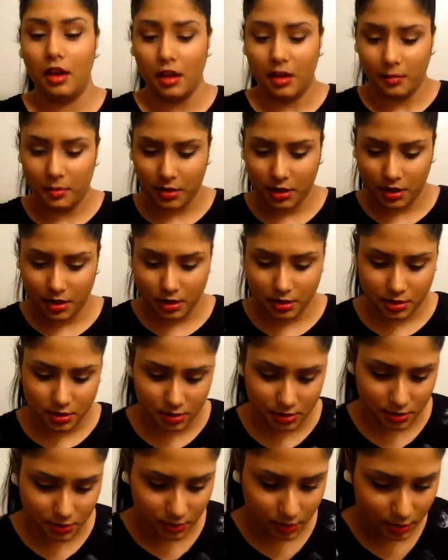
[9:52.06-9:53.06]
But it's
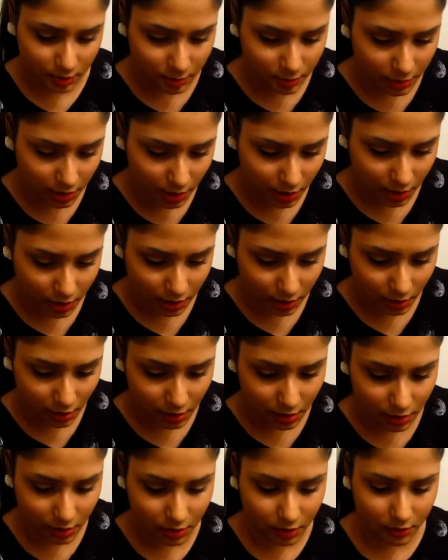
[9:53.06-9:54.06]
just really pretty.
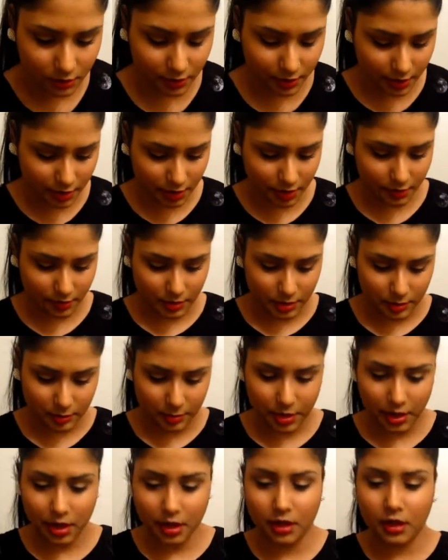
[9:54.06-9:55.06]
Really, really
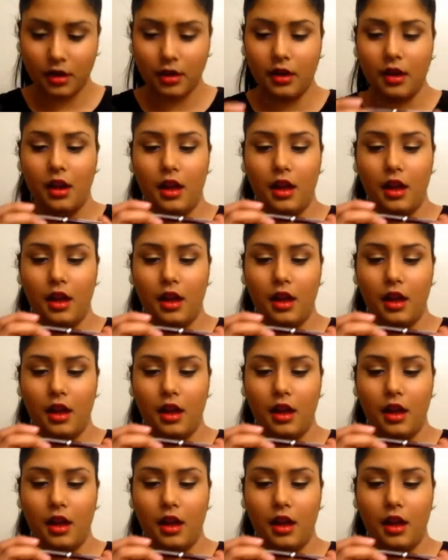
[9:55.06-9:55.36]
pink.